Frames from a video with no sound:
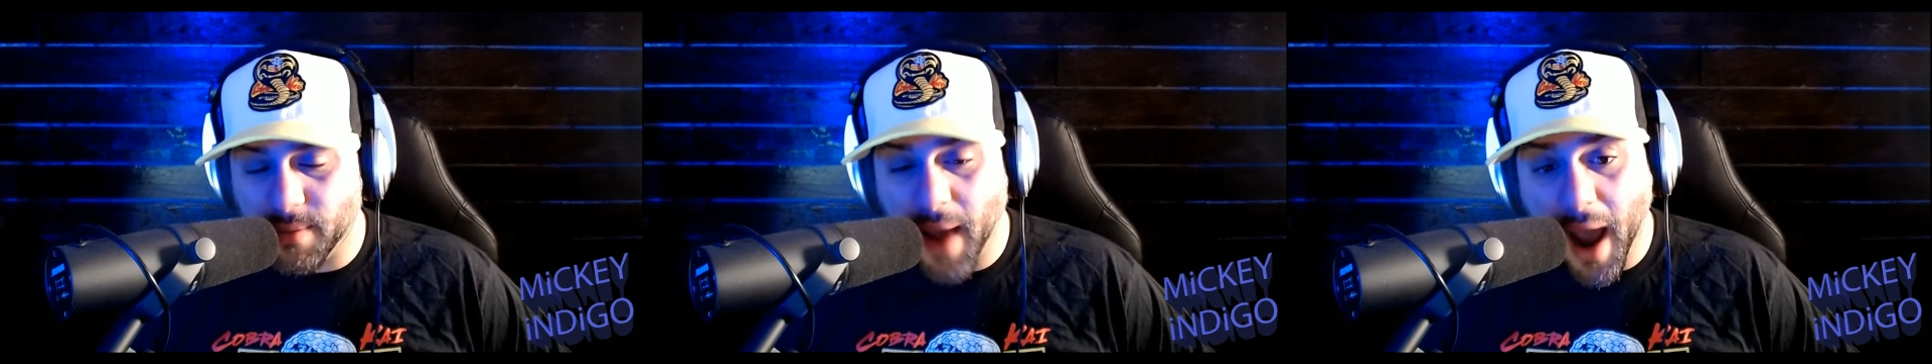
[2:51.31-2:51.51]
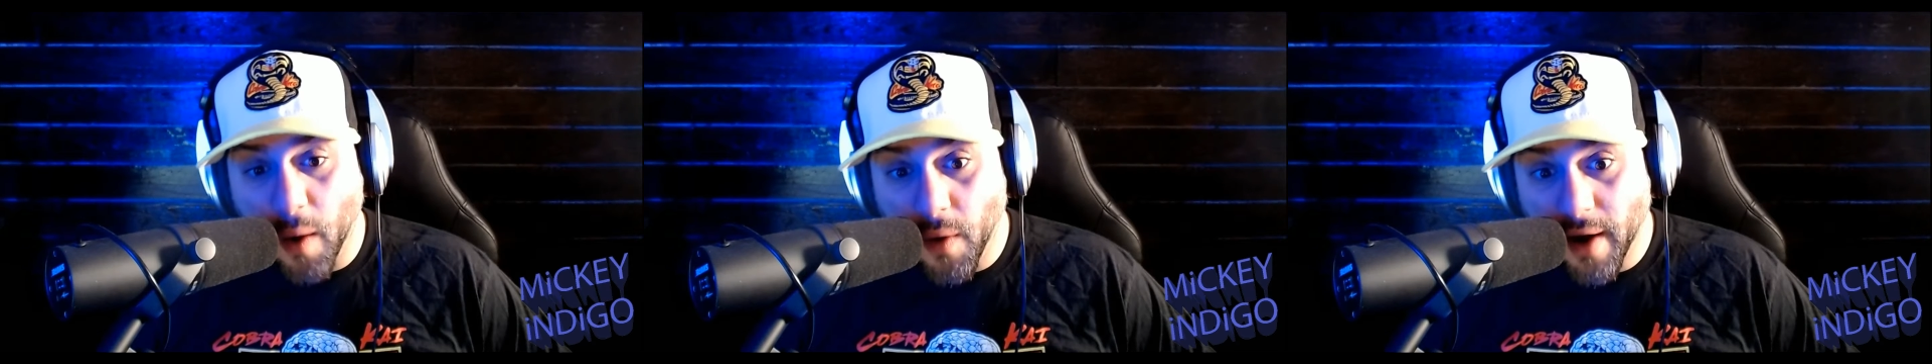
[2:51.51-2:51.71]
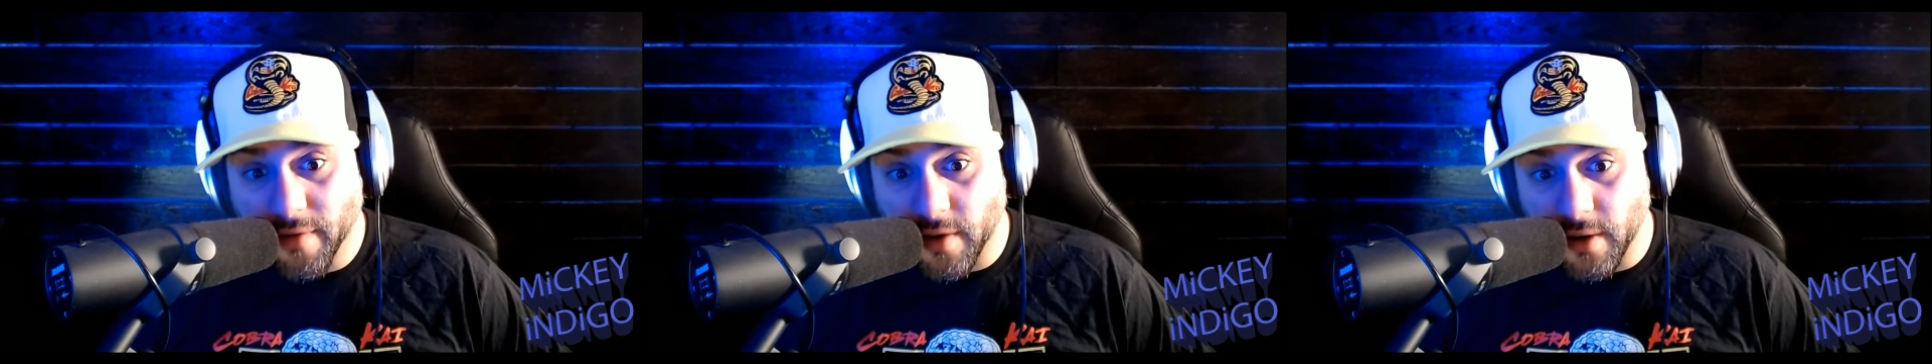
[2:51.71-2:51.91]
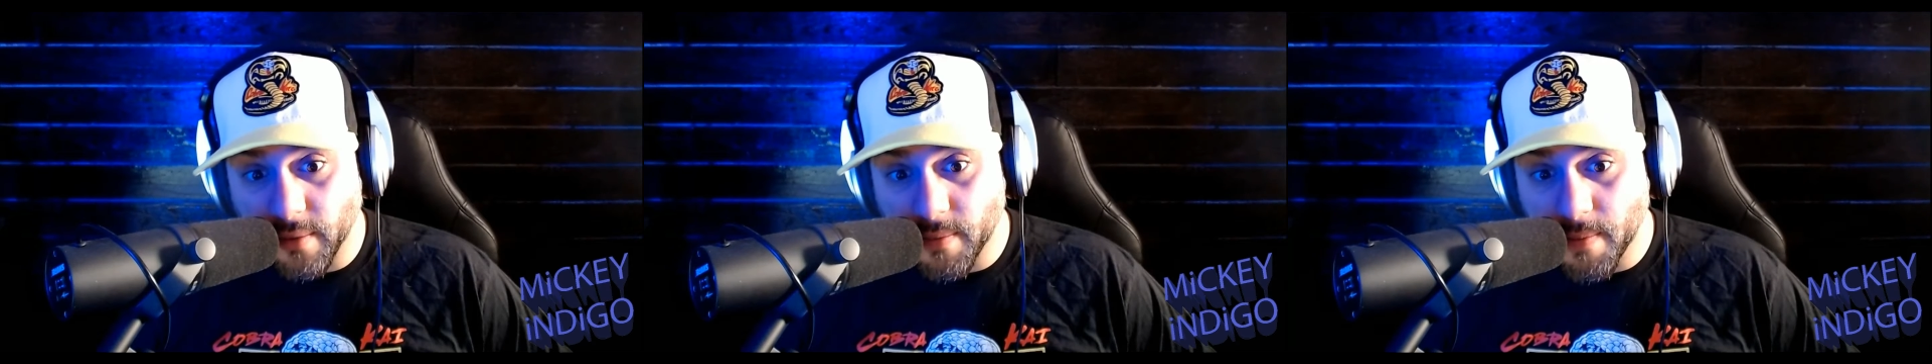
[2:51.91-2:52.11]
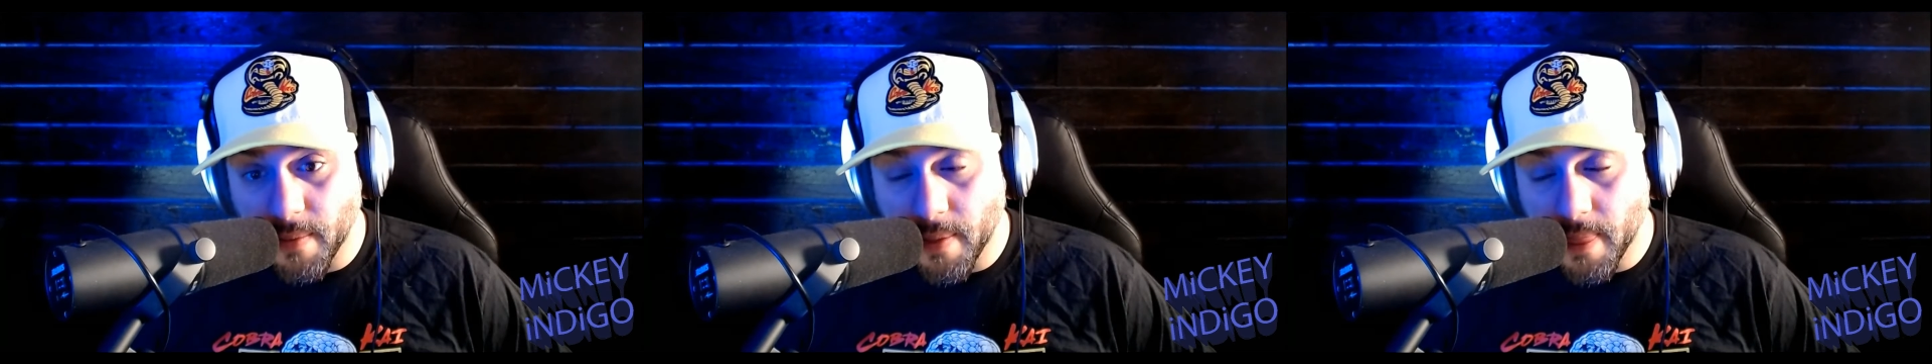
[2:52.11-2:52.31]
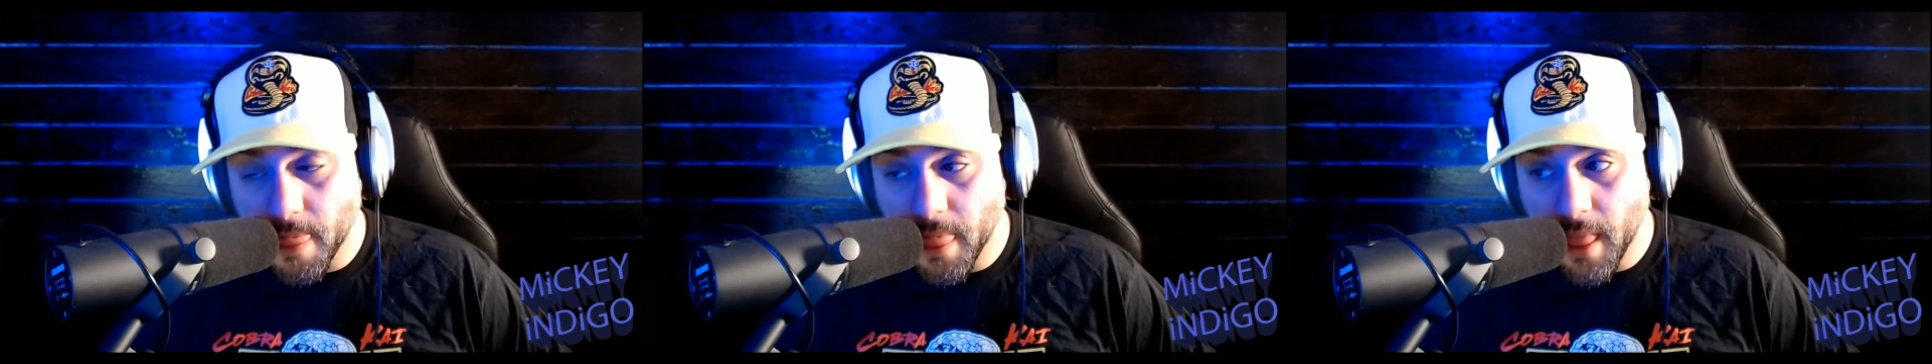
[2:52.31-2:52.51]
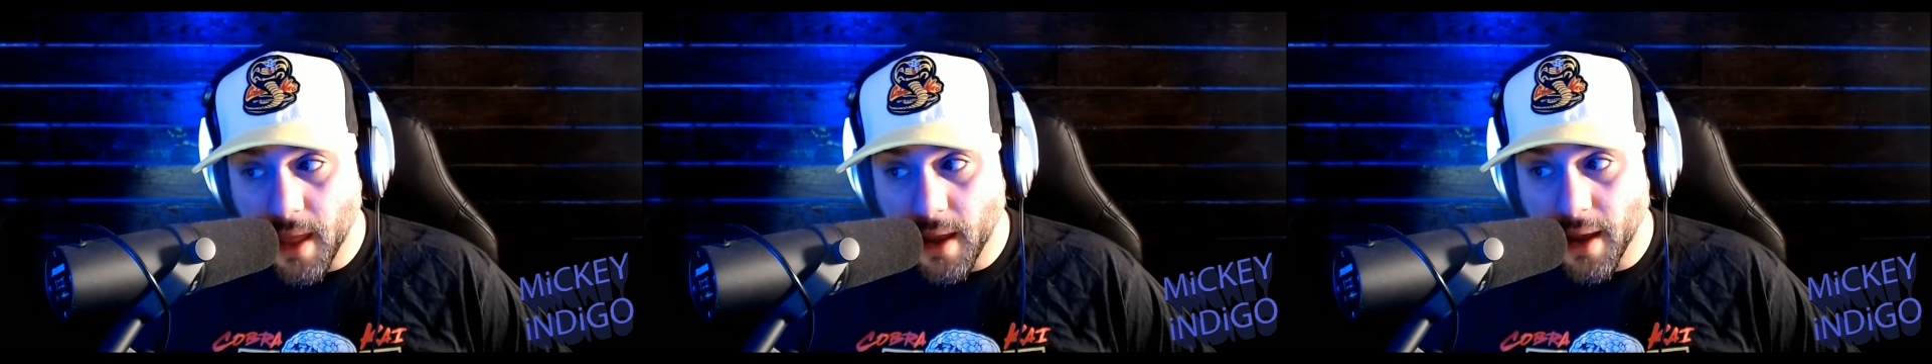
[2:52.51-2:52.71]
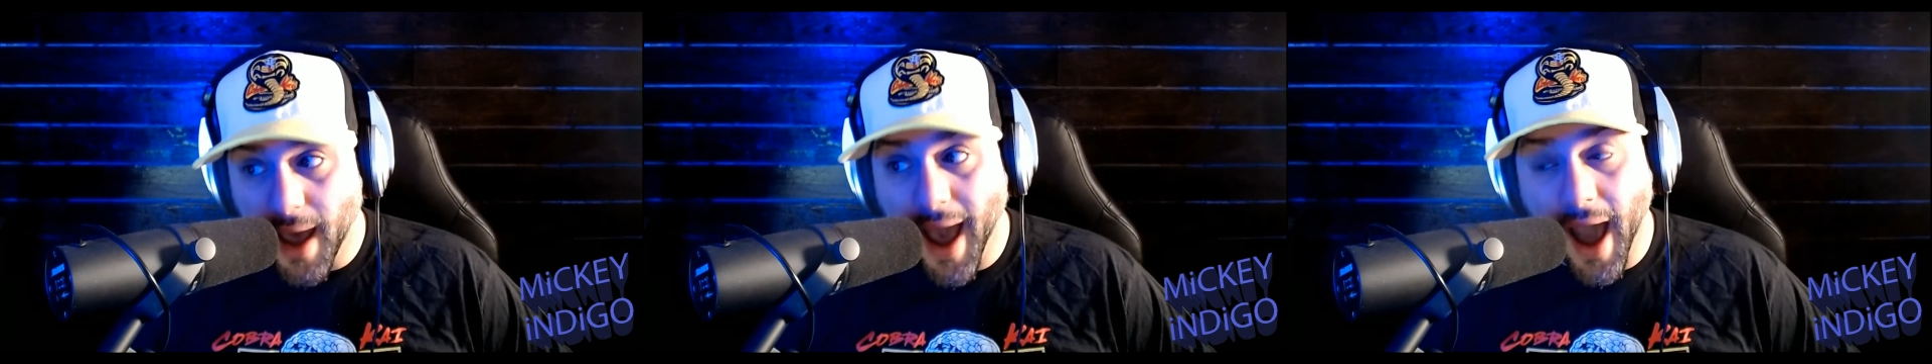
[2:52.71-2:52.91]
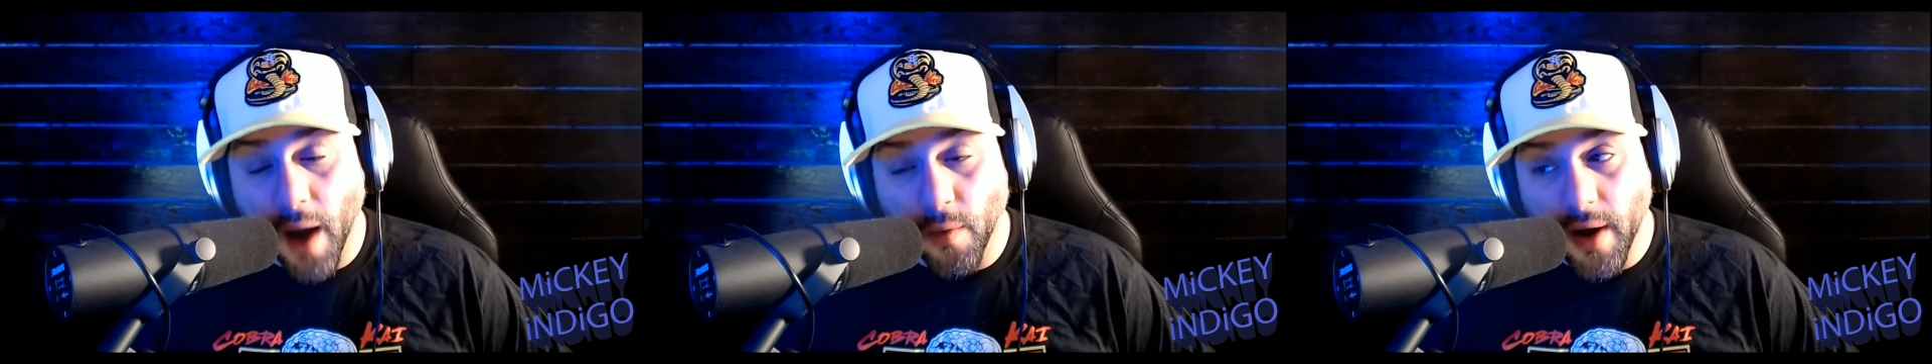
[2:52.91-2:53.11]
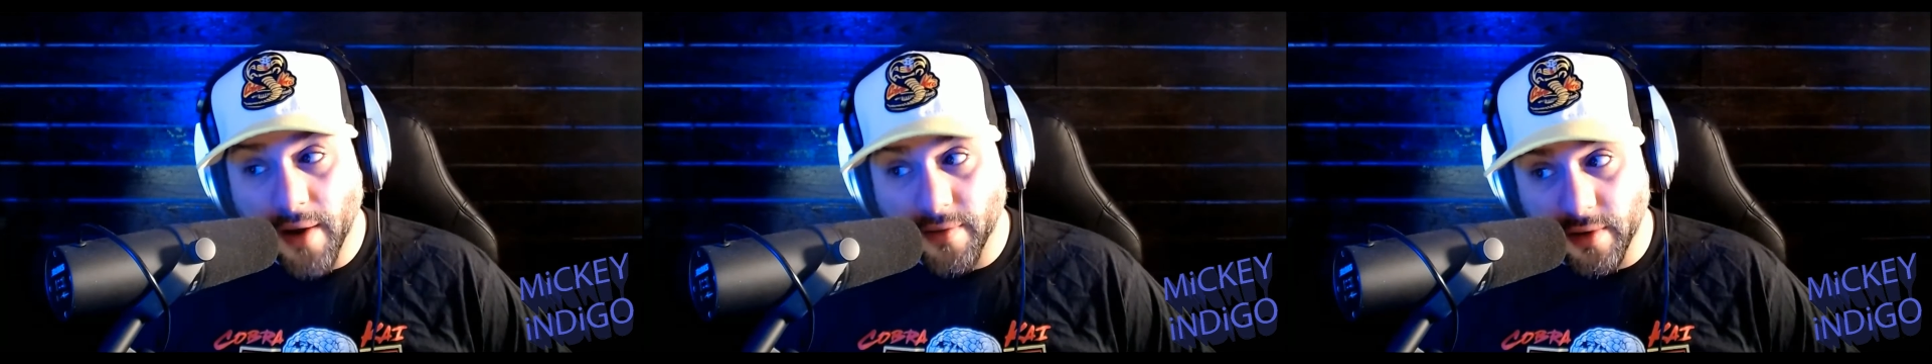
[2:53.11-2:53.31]
However,
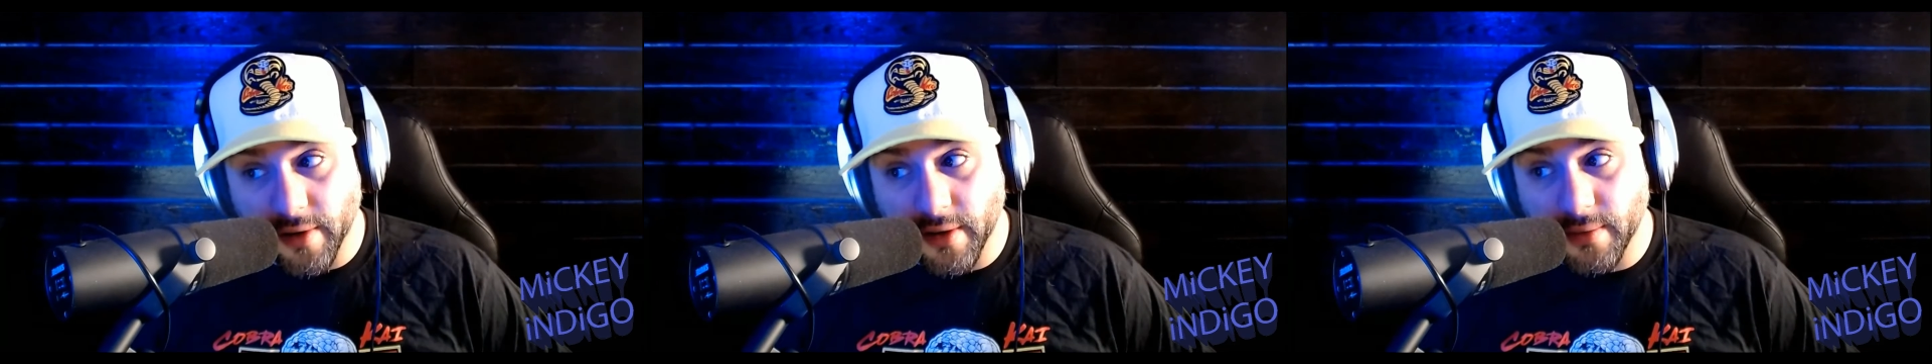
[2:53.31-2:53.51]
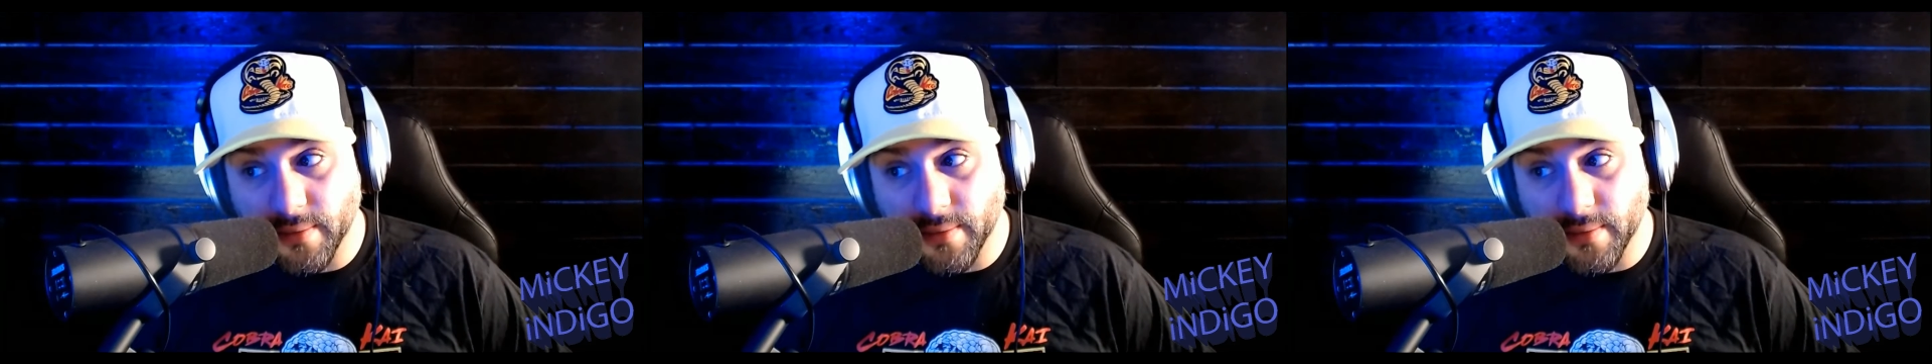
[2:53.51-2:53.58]
however,